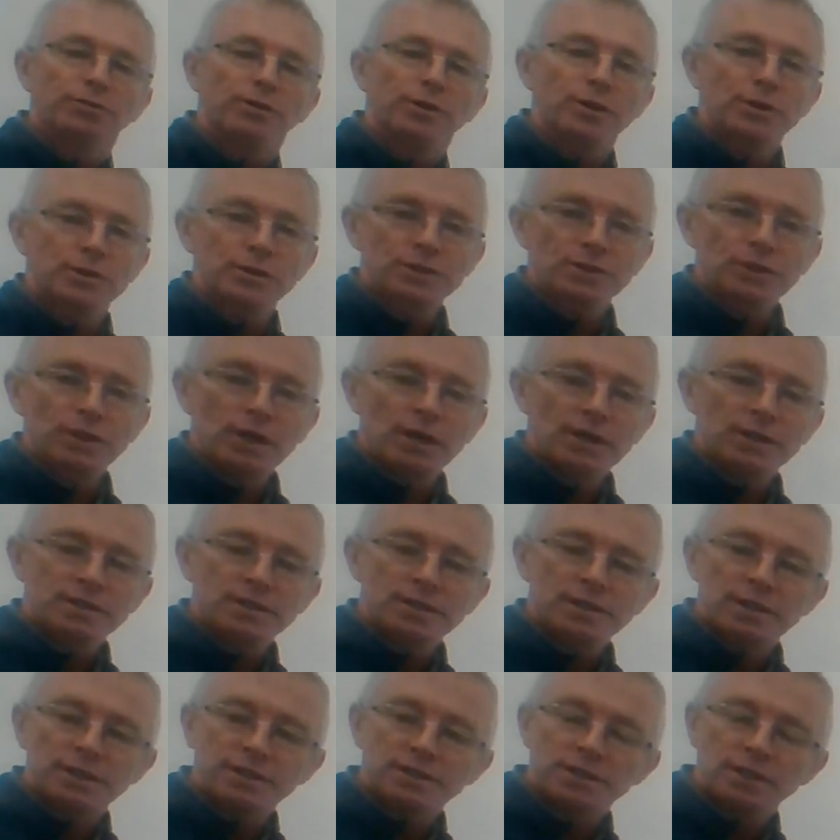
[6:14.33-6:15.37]
first science
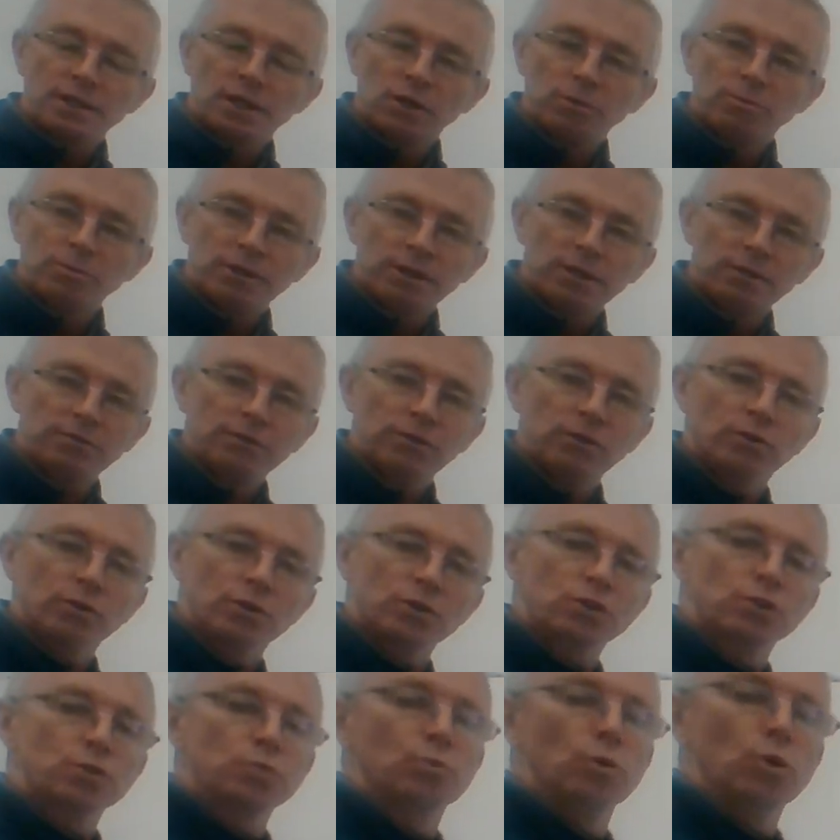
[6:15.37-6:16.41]
lesson, I'll be giving you
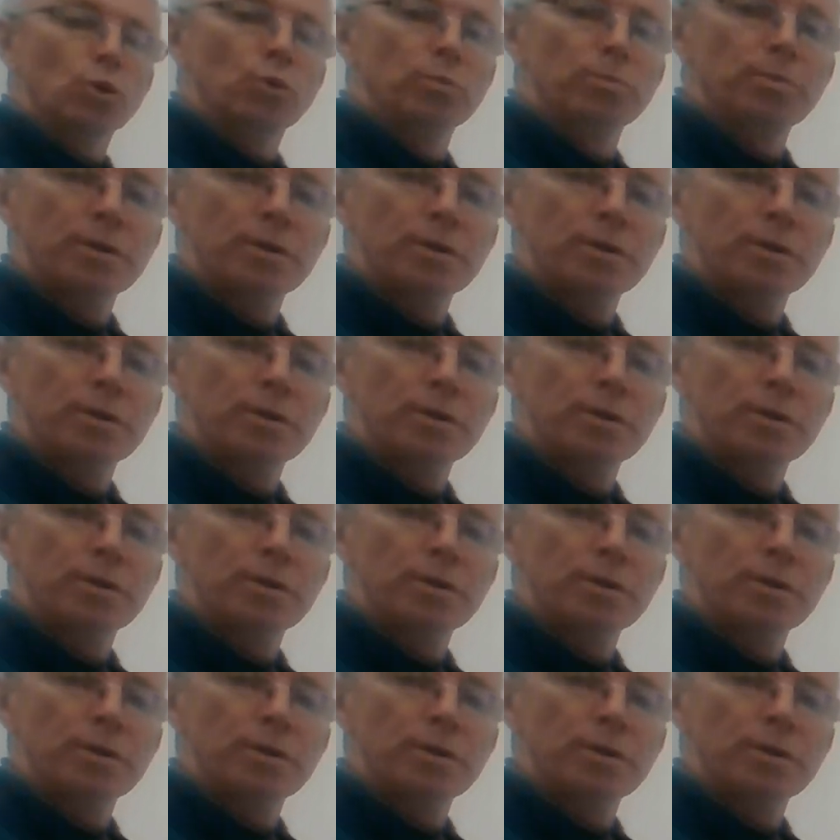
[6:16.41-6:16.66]
a small